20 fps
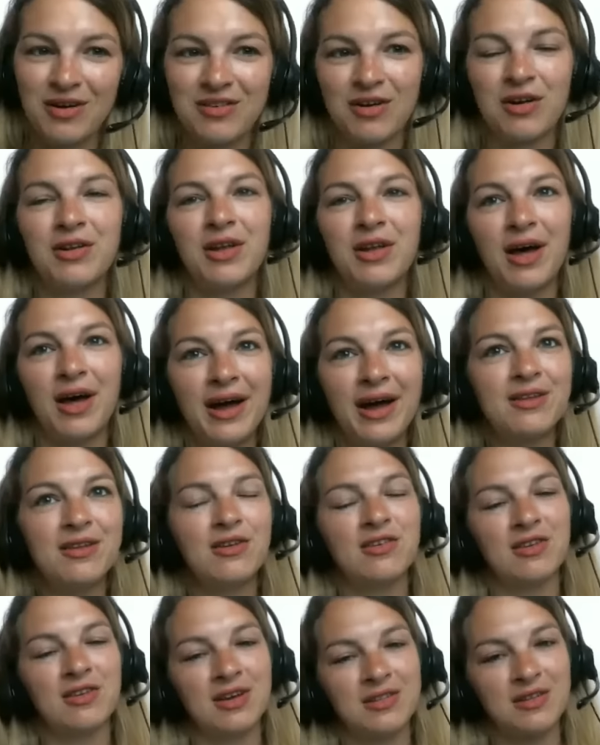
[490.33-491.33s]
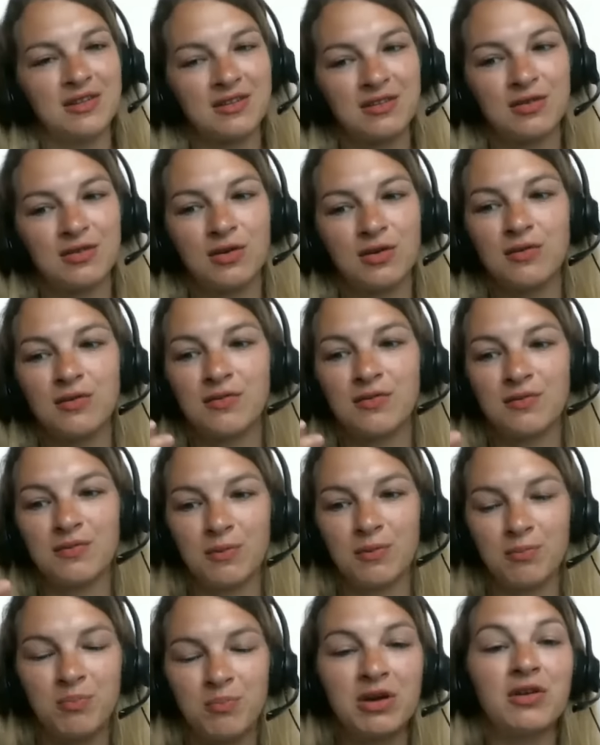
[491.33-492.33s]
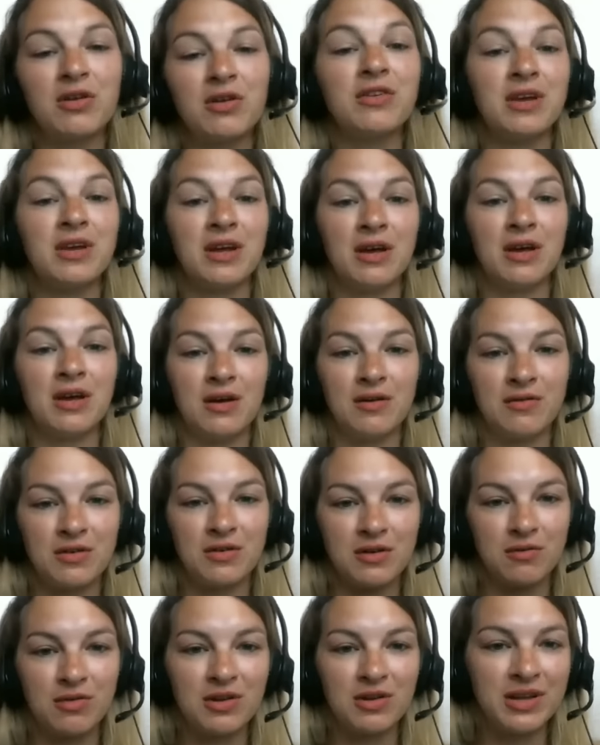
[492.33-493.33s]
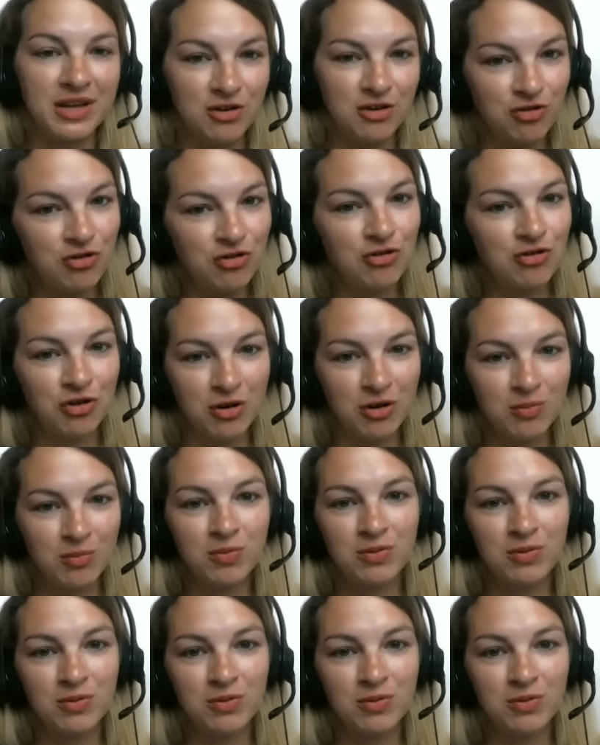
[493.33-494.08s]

online, there's like this sort of building of a relationship,